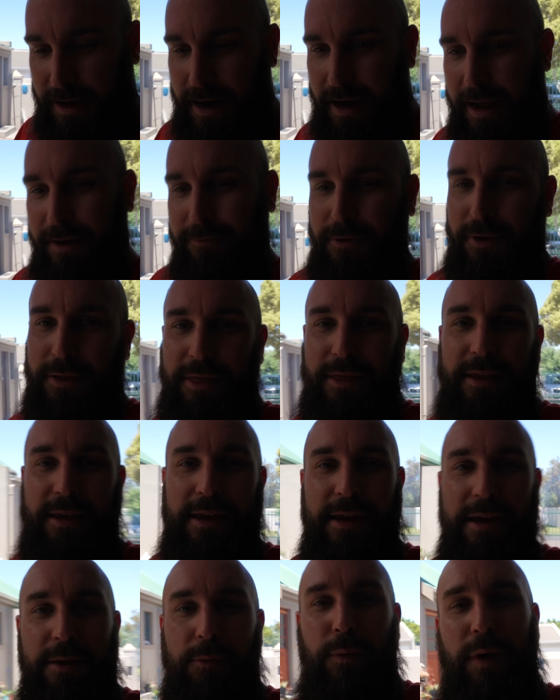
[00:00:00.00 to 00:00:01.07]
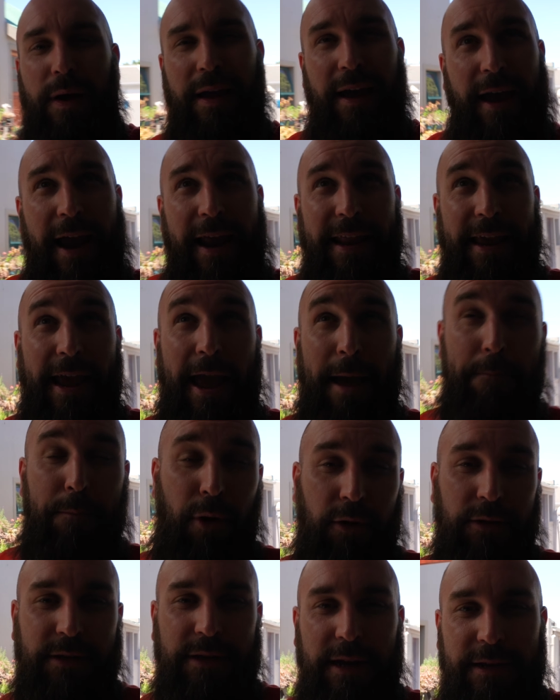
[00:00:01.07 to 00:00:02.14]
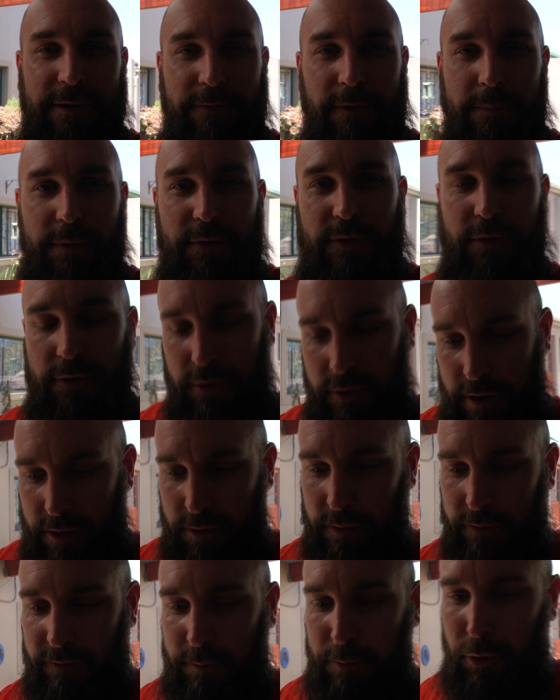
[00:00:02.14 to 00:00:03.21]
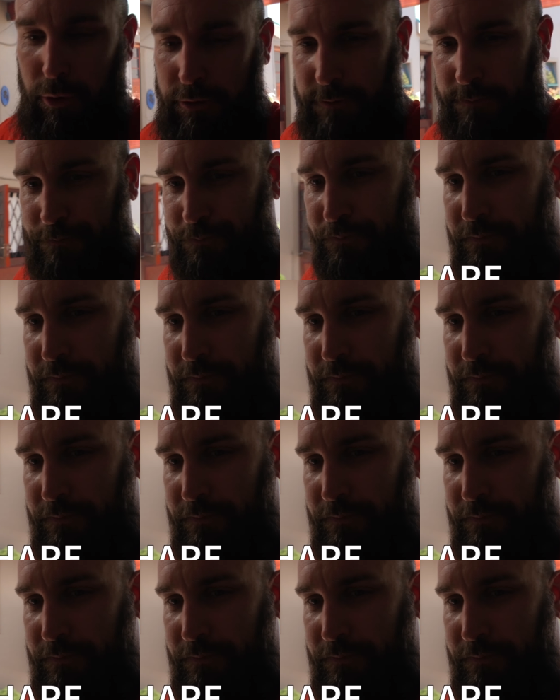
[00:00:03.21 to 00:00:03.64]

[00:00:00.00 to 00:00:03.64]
I have got the 80 amp alternator from the Suzuki Swift Sport,